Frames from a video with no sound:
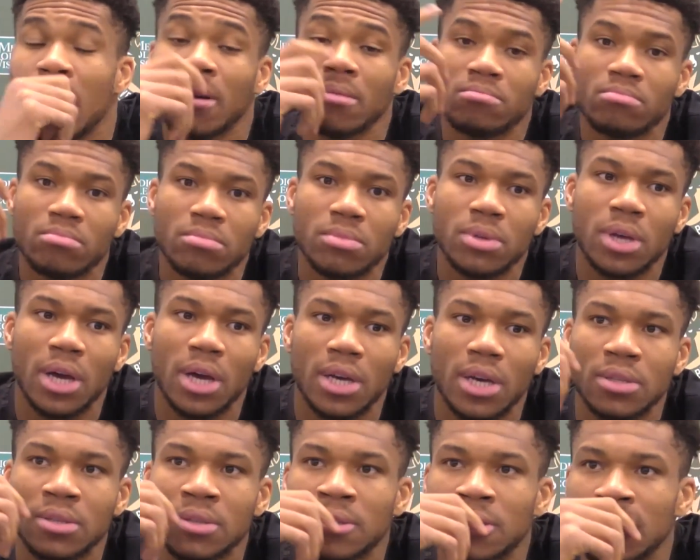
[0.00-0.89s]
Yeah,
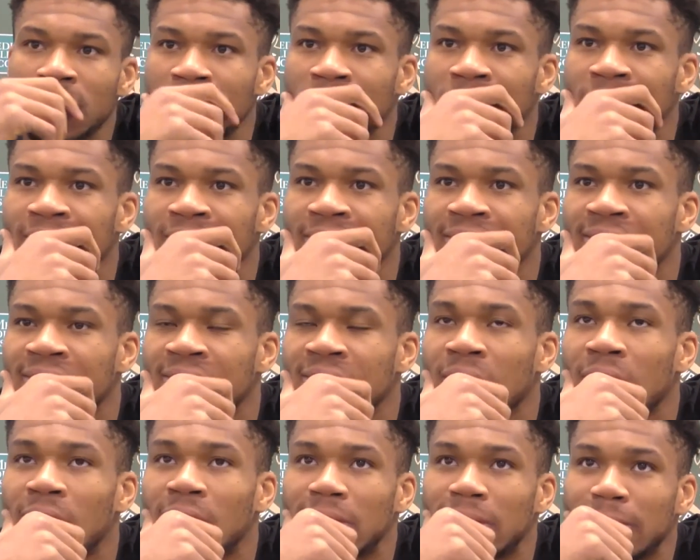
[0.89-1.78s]
it's it, it's
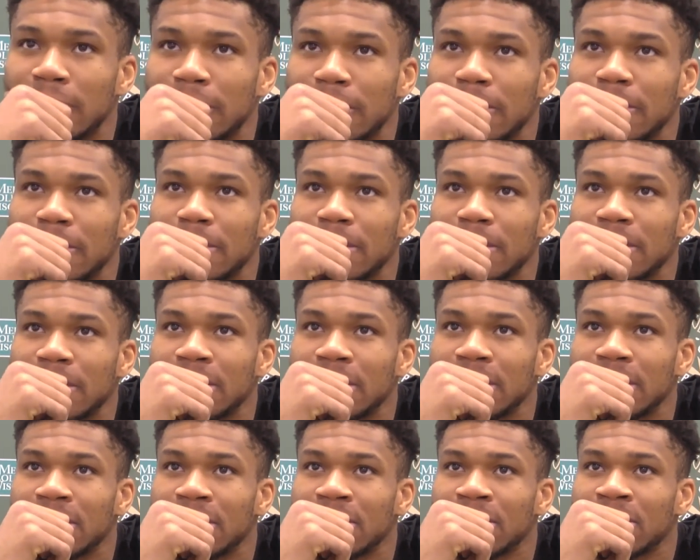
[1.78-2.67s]
hard
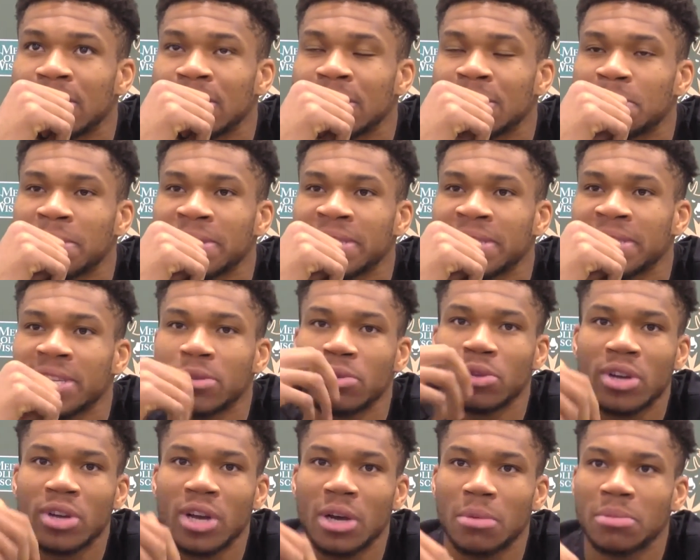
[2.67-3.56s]
you know, especially when
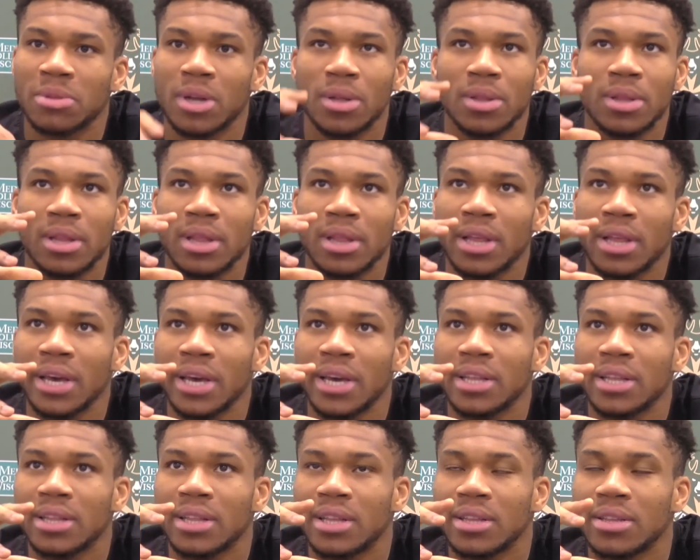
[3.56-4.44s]
you're coming down the
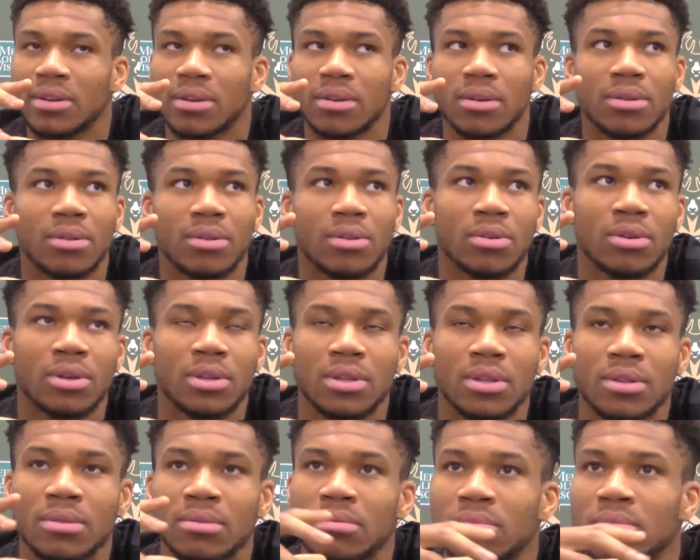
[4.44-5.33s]
lane and you're
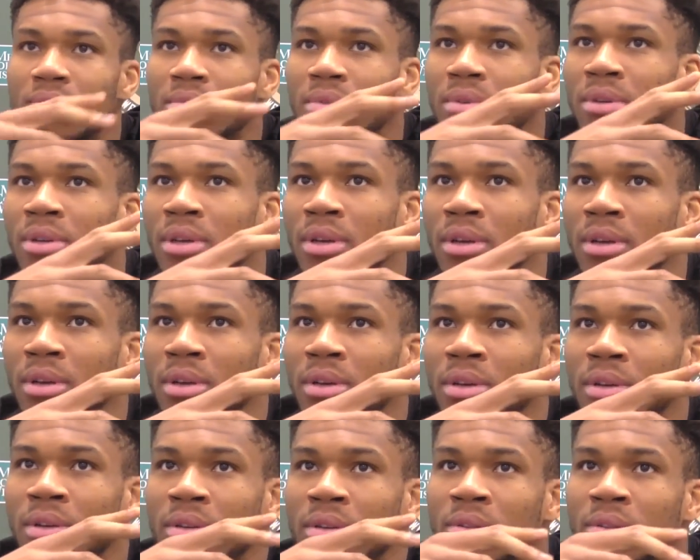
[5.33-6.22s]
looking
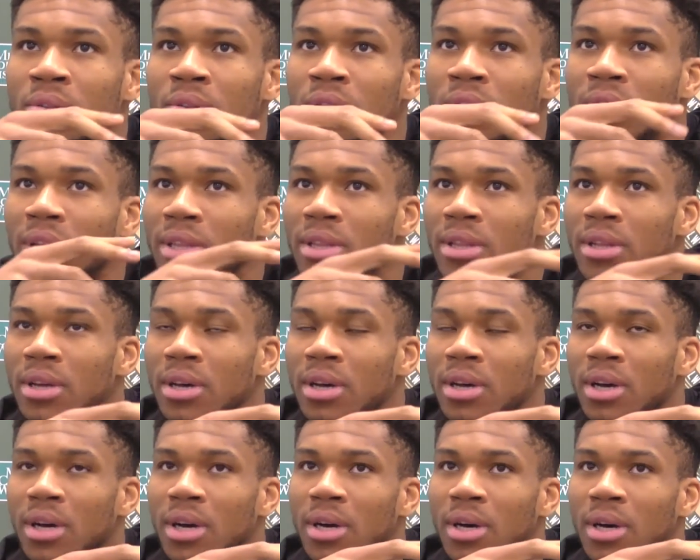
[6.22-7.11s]
looking at the
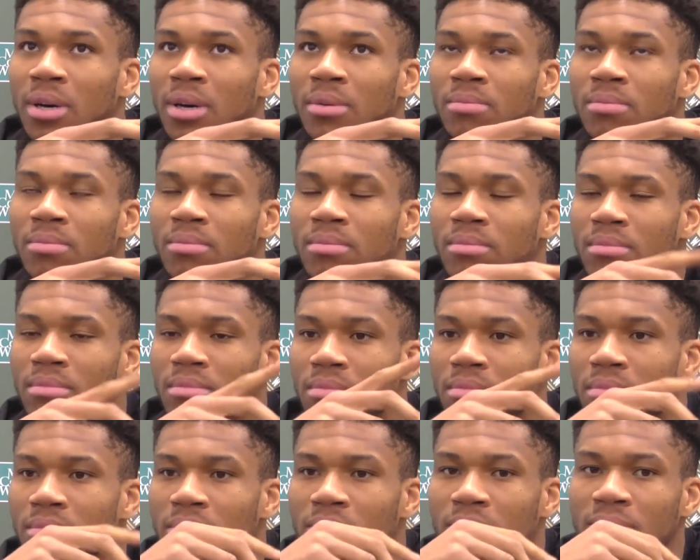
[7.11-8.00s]
uh,
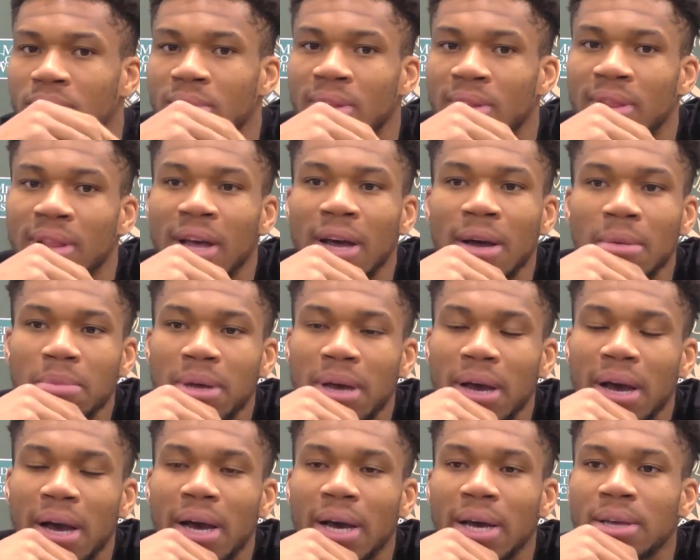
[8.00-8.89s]
the lob
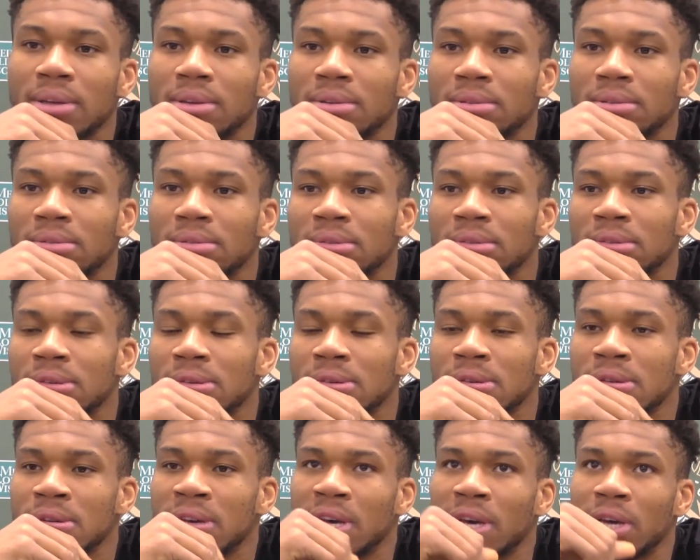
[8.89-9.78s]
guy
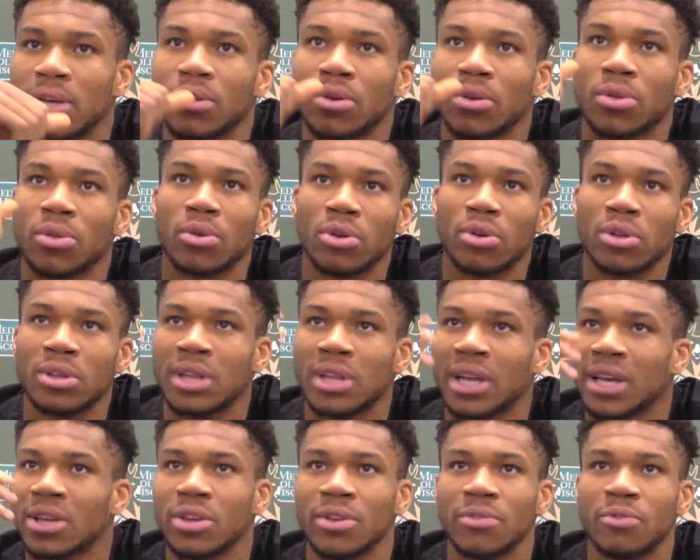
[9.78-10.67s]
and you're throwing
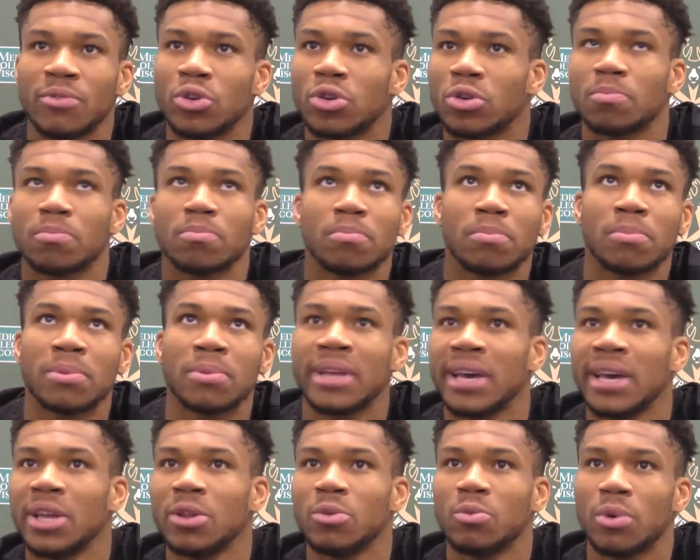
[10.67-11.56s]
like if you're
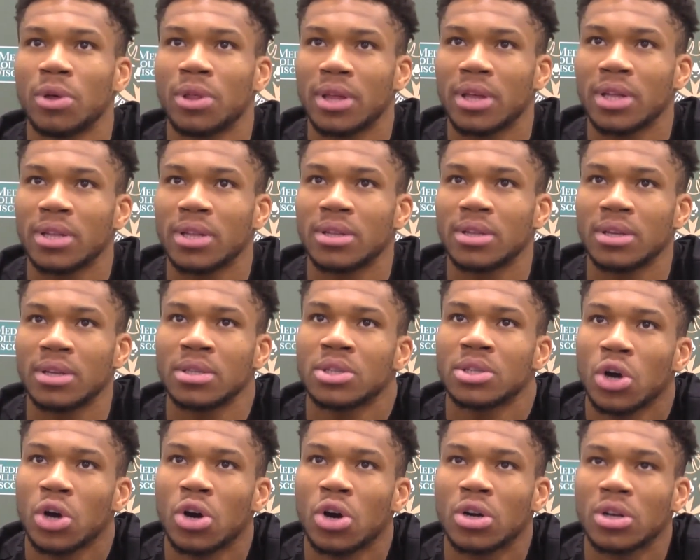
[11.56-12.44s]
playing with it, it's
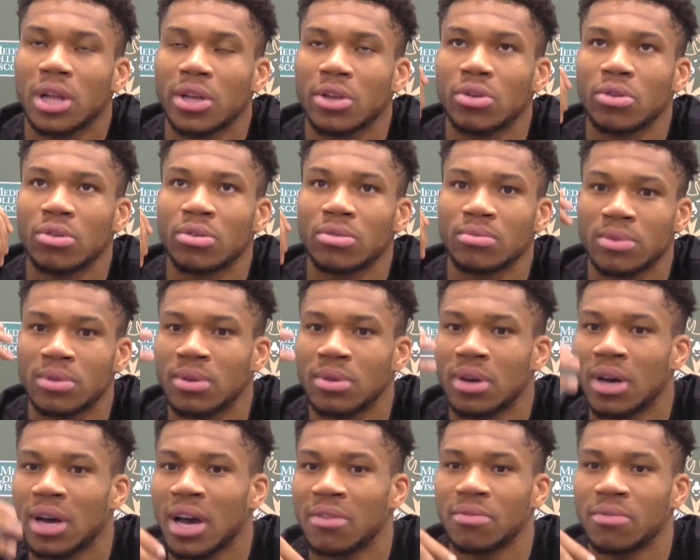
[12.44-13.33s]
hard. Like you're
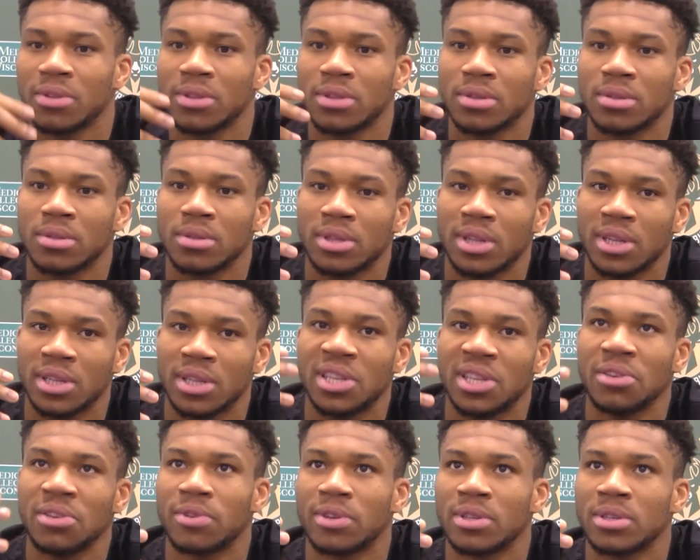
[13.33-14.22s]
having the
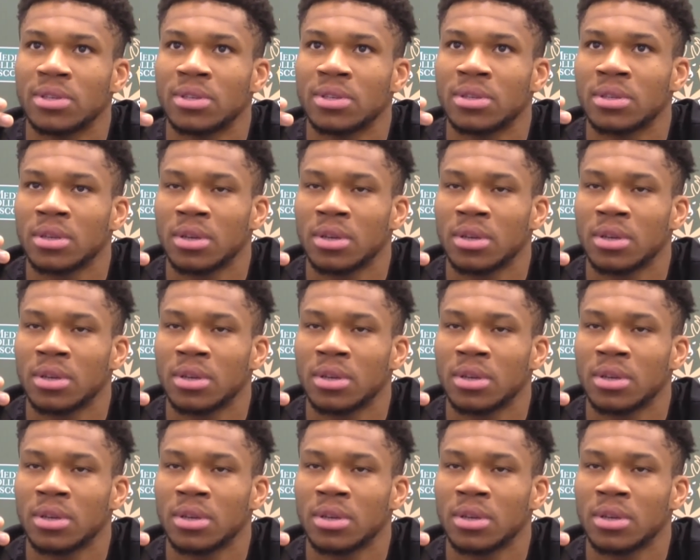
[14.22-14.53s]
defense,